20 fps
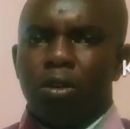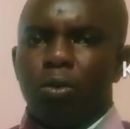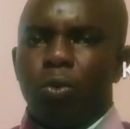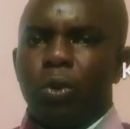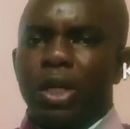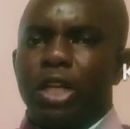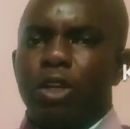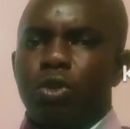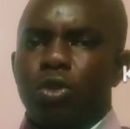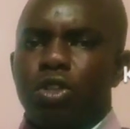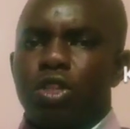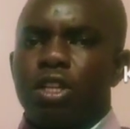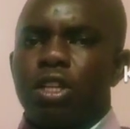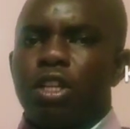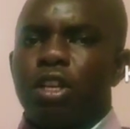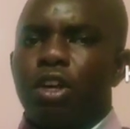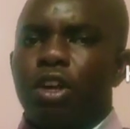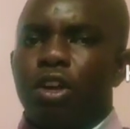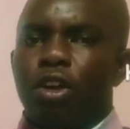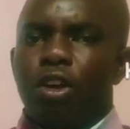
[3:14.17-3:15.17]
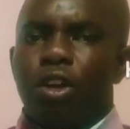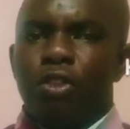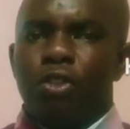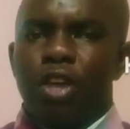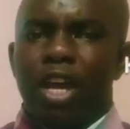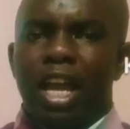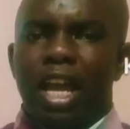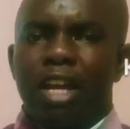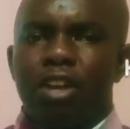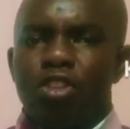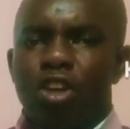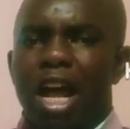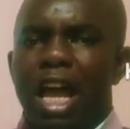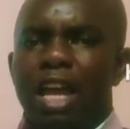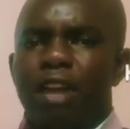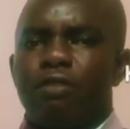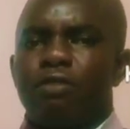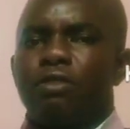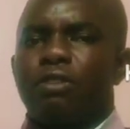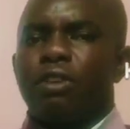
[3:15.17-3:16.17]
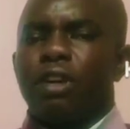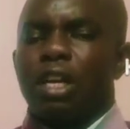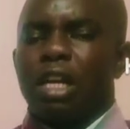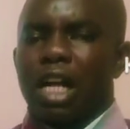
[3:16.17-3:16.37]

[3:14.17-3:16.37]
widows. The drive